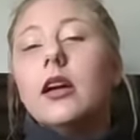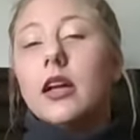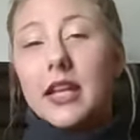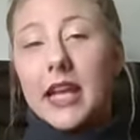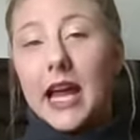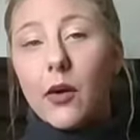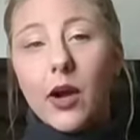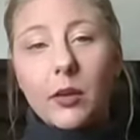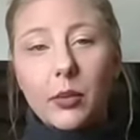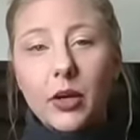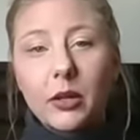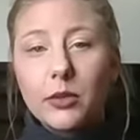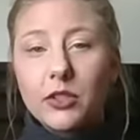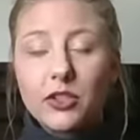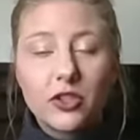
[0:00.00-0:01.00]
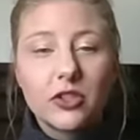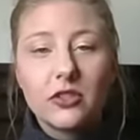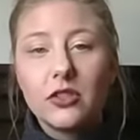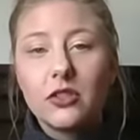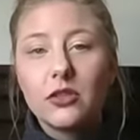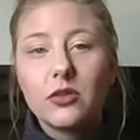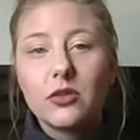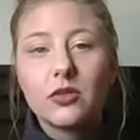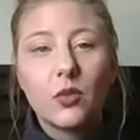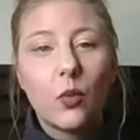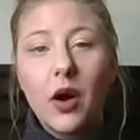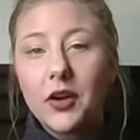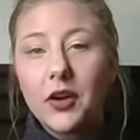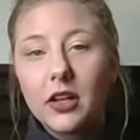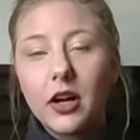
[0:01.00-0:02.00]
now I pretty much just use
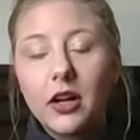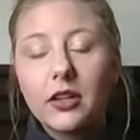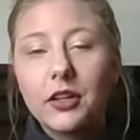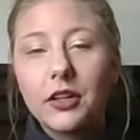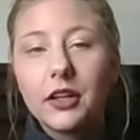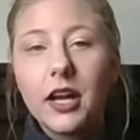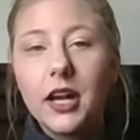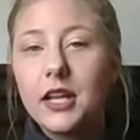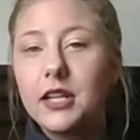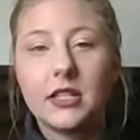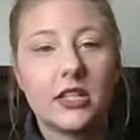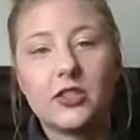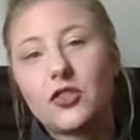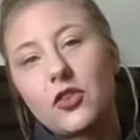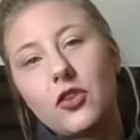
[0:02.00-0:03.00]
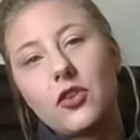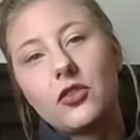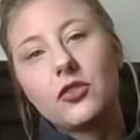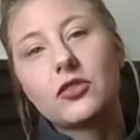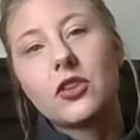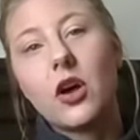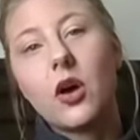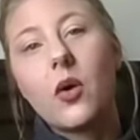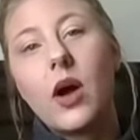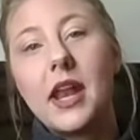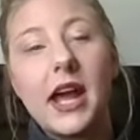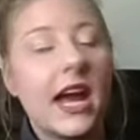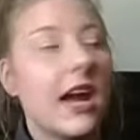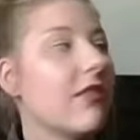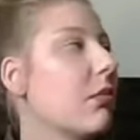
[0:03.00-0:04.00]
watercolor and digital. So, and I
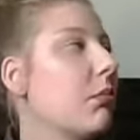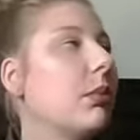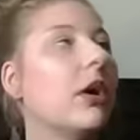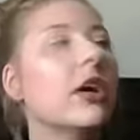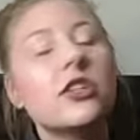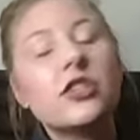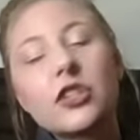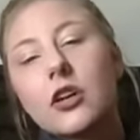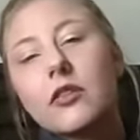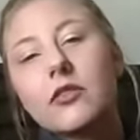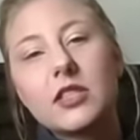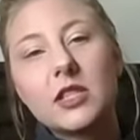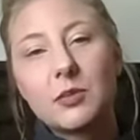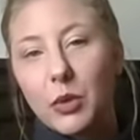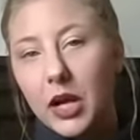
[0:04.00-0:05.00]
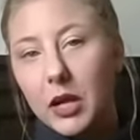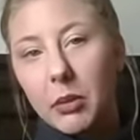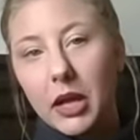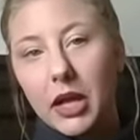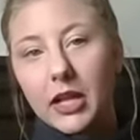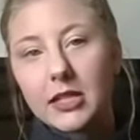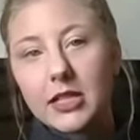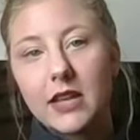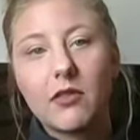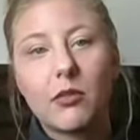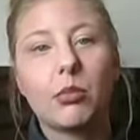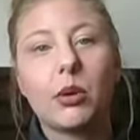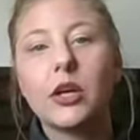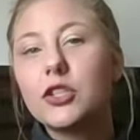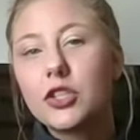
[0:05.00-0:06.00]
have a bunch of spray paints, I have a
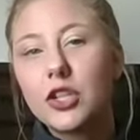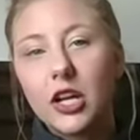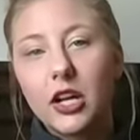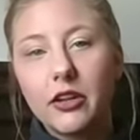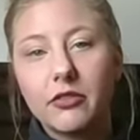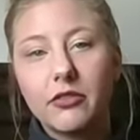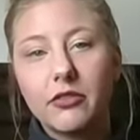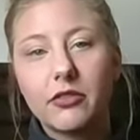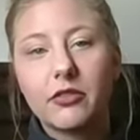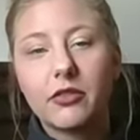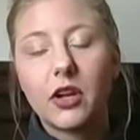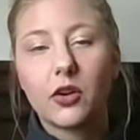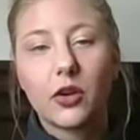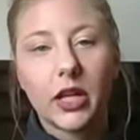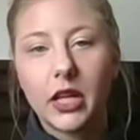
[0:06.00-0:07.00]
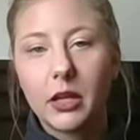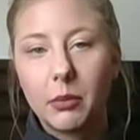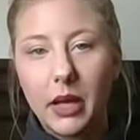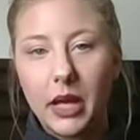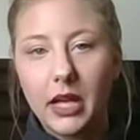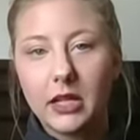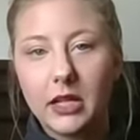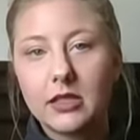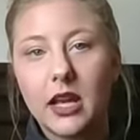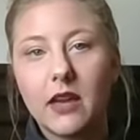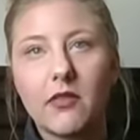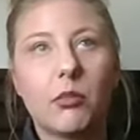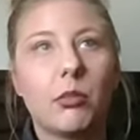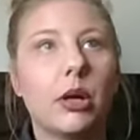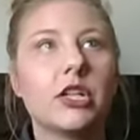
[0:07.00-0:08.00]
bunch of acrylic paints, I have
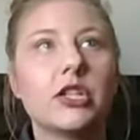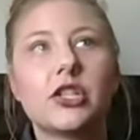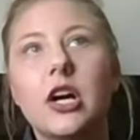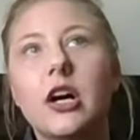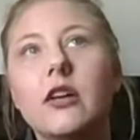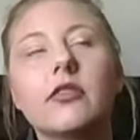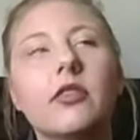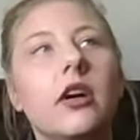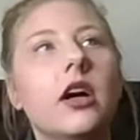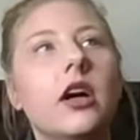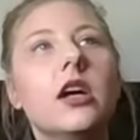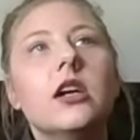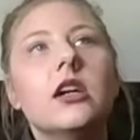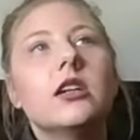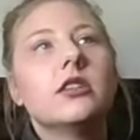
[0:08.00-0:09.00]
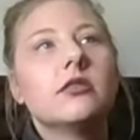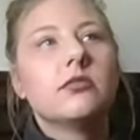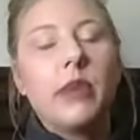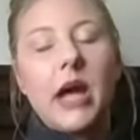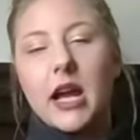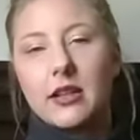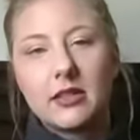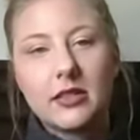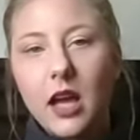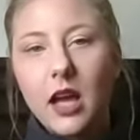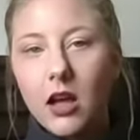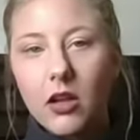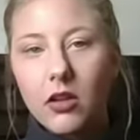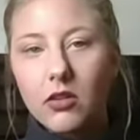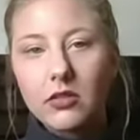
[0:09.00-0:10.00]
a bunch of
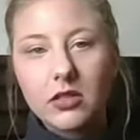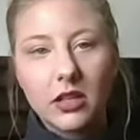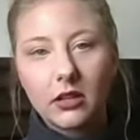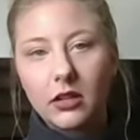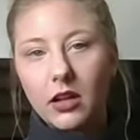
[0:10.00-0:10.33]
pastels and